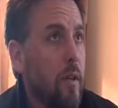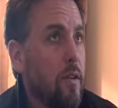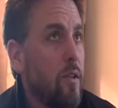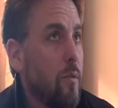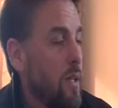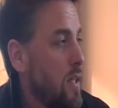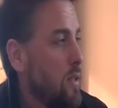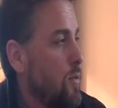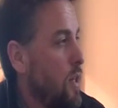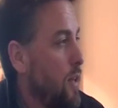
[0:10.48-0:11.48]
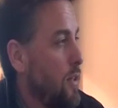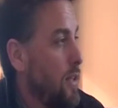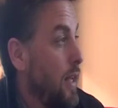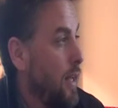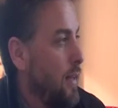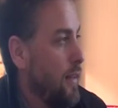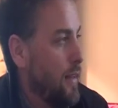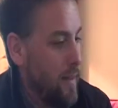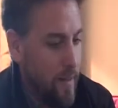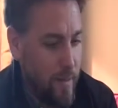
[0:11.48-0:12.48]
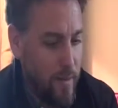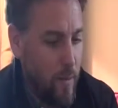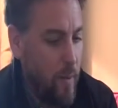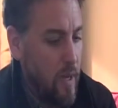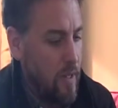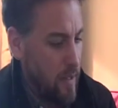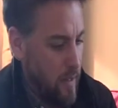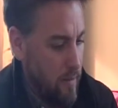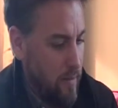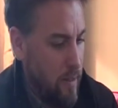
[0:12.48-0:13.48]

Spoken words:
there's so many sets. It was 110. So we basically,